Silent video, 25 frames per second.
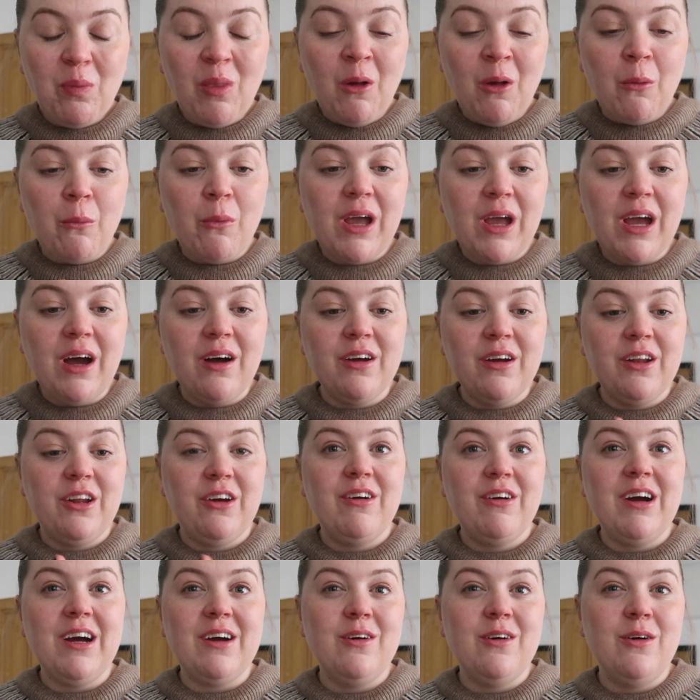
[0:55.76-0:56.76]
we are going to
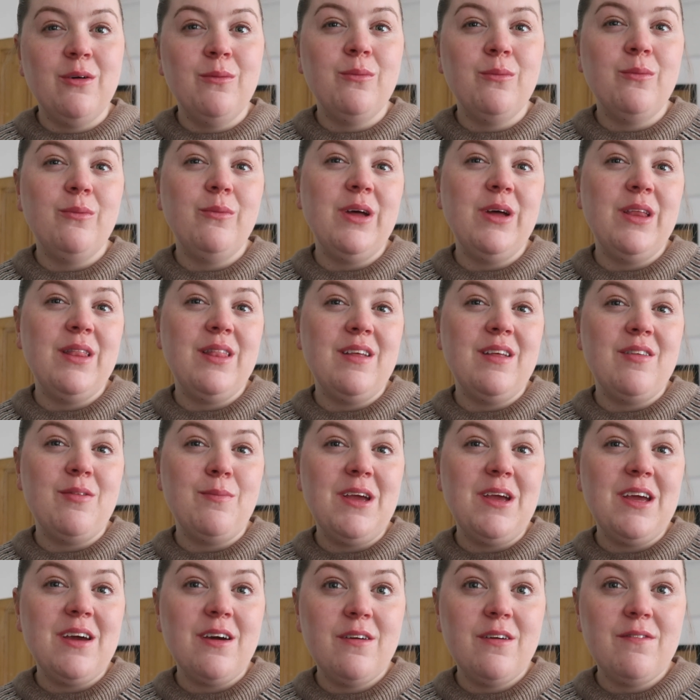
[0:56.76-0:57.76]
crack on with this
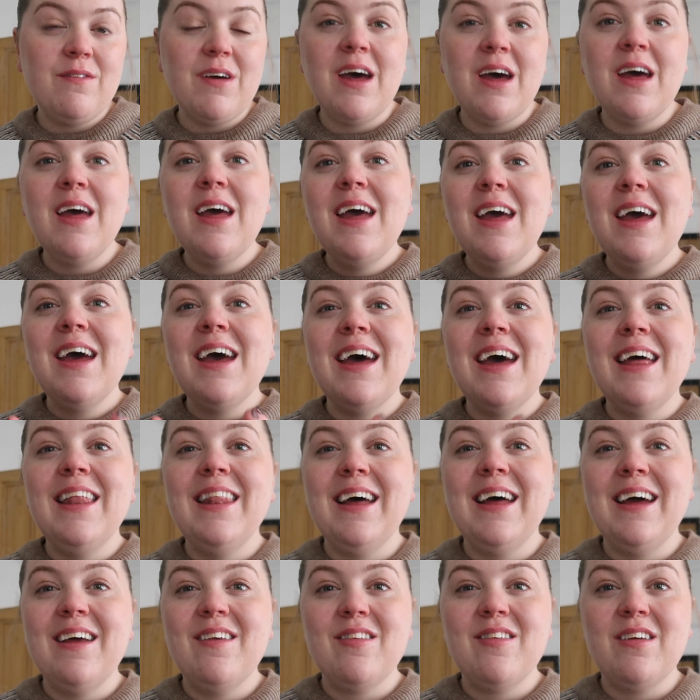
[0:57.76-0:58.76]
makeover, and
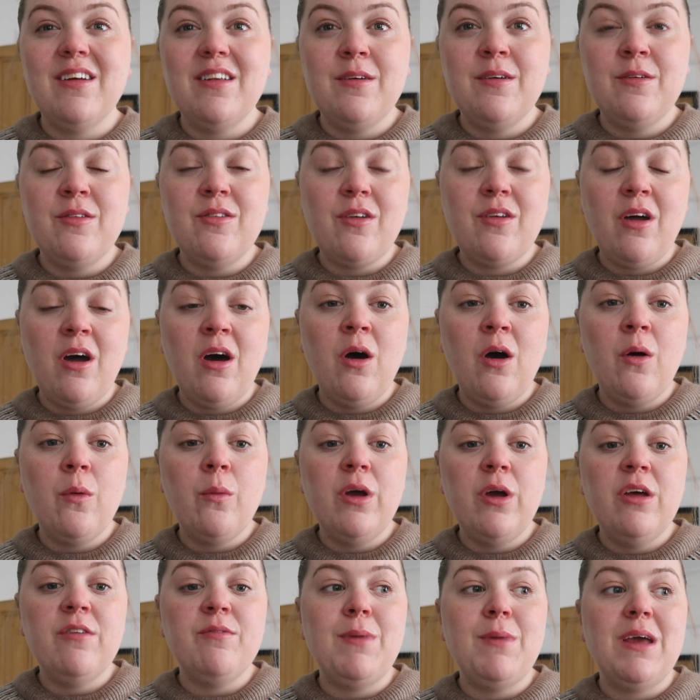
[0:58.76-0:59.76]
that is going to start
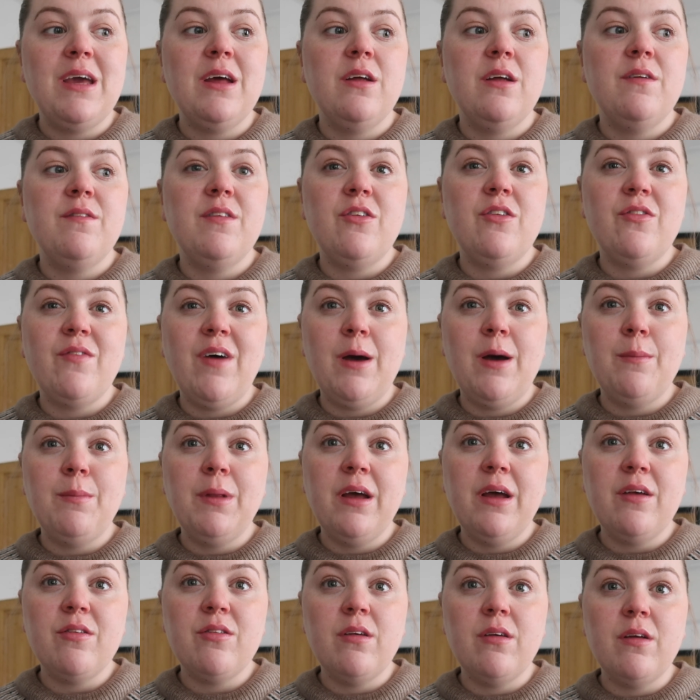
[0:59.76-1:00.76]
with making over this
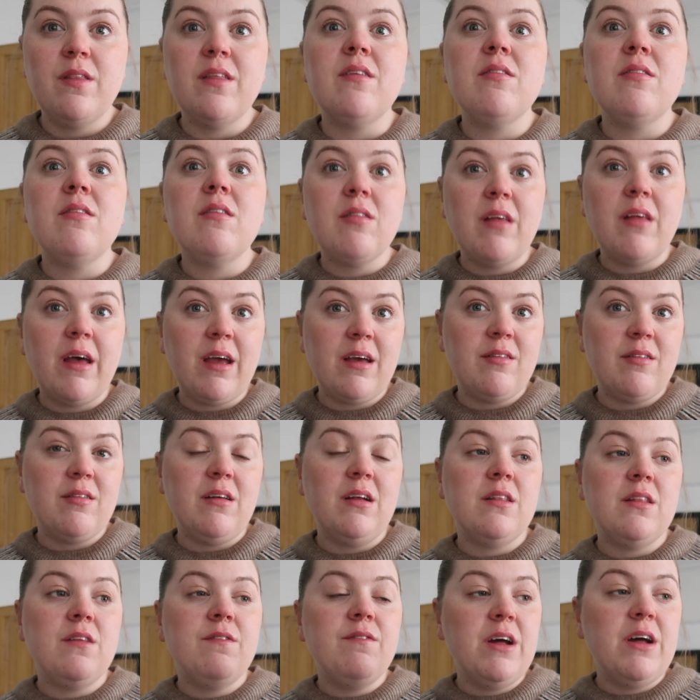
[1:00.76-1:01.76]
fireplace. So this is, like I
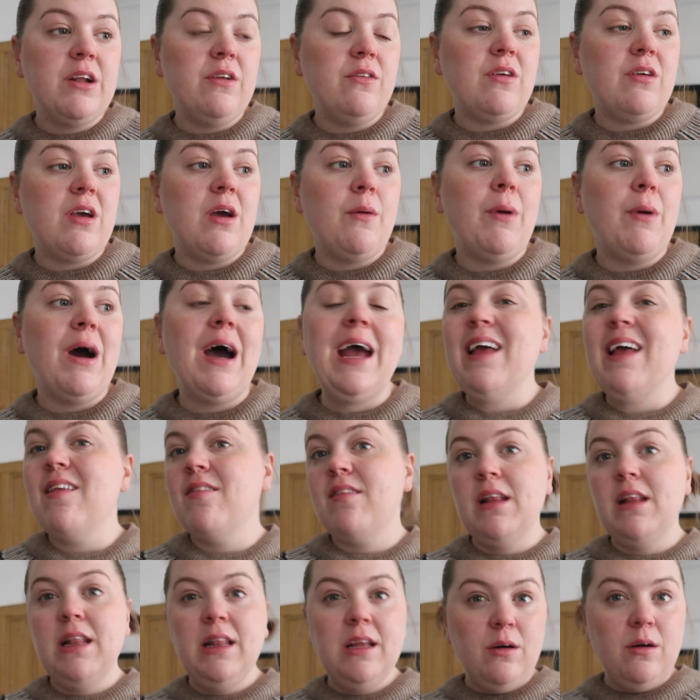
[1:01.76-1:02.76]
said, the final DIY.
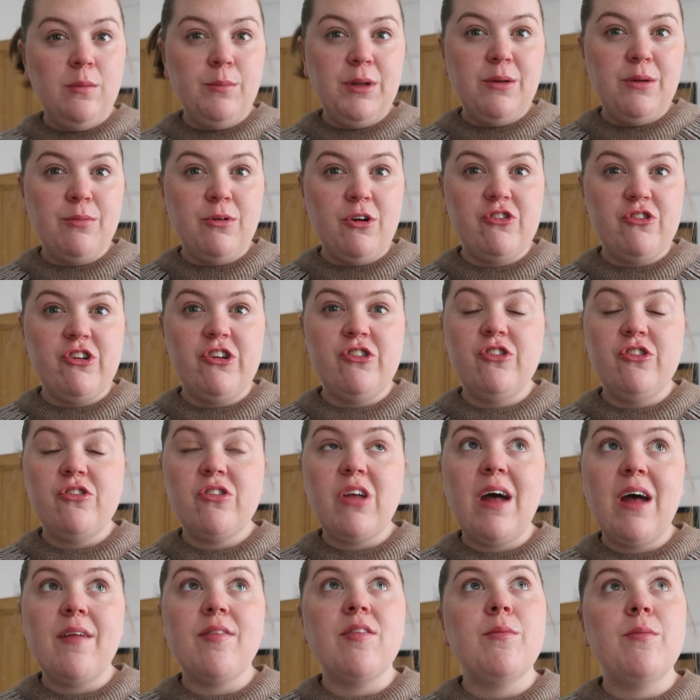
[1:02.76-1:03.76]
It's a little mini project just
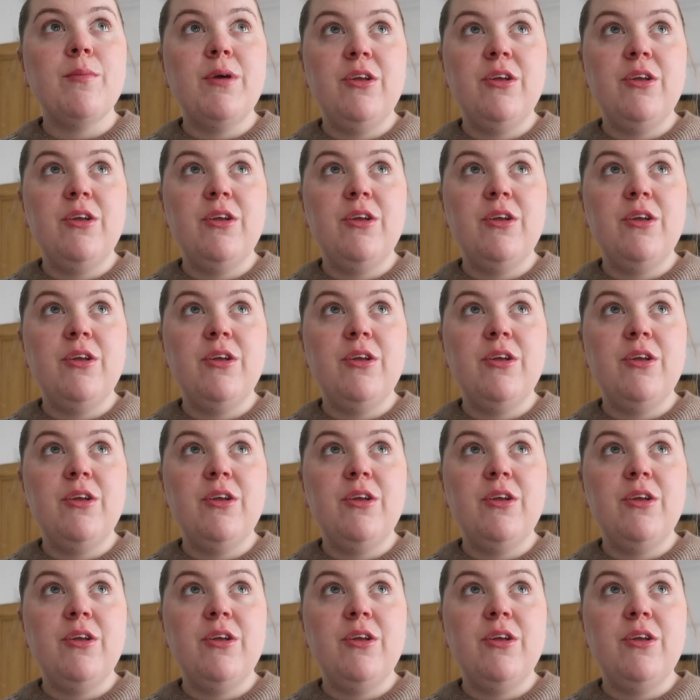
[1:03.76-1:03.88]
to add some